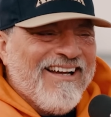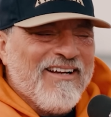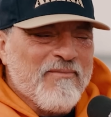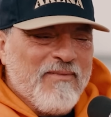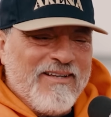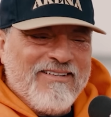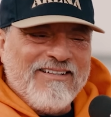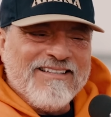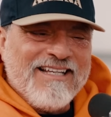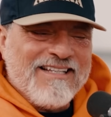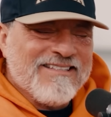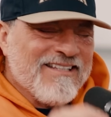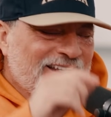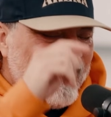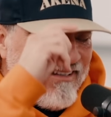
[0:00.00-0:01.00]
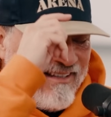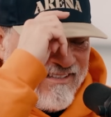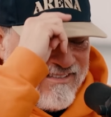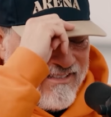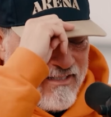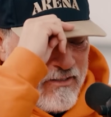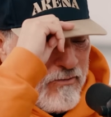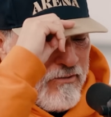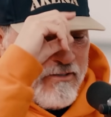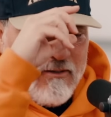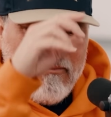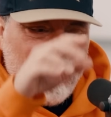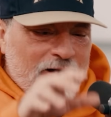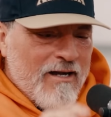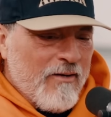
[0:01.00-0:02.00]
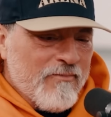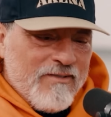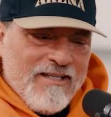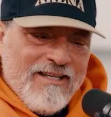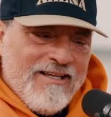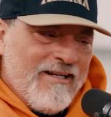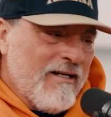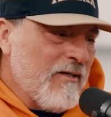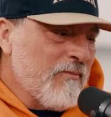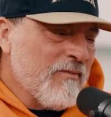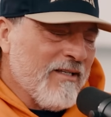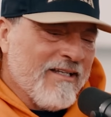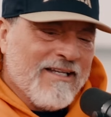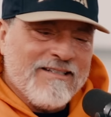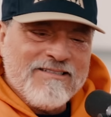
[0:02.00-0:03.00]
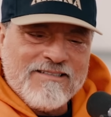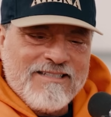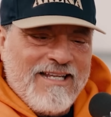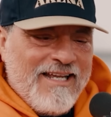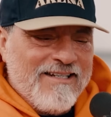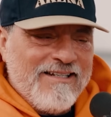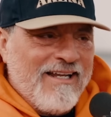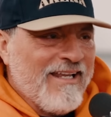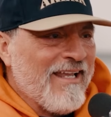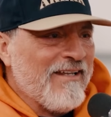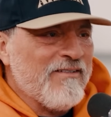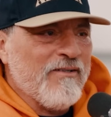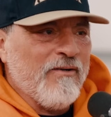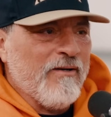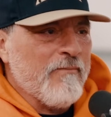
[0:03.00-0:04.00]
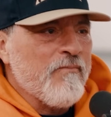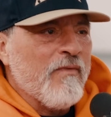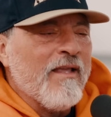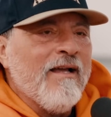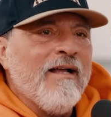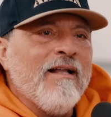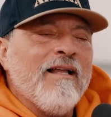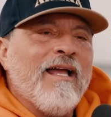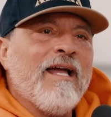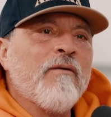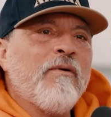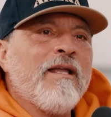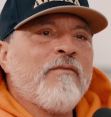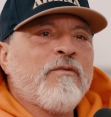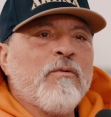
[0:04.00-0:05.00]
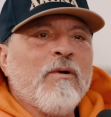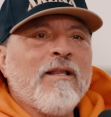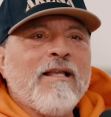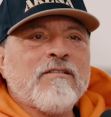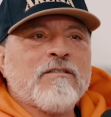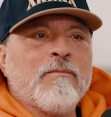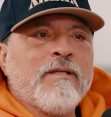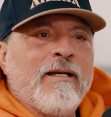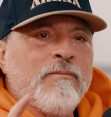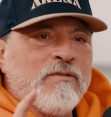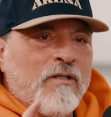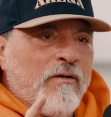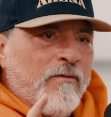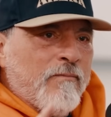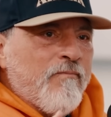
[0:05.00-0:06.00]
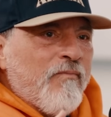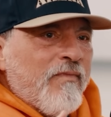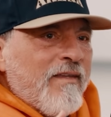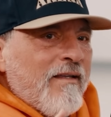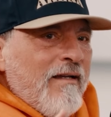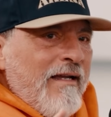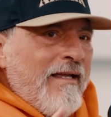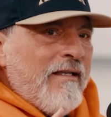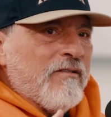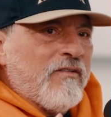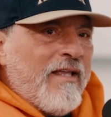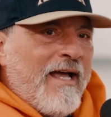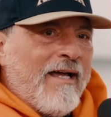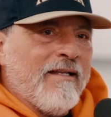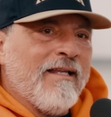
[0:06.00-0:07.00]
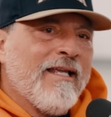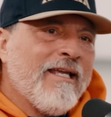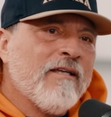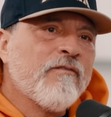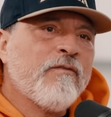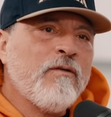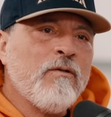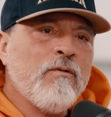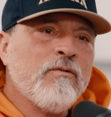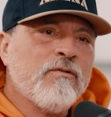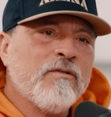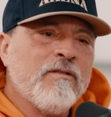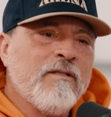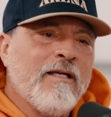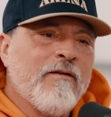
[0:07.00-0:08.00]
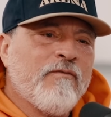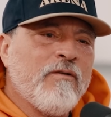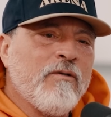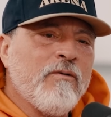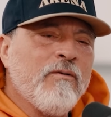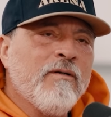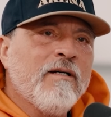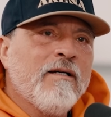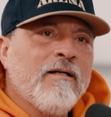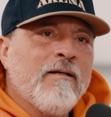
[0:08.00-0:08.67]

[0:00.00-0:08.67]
and because that's like you and your mom, and I'm like, I can't do it. And what you have to realize sometimes, though, is that if you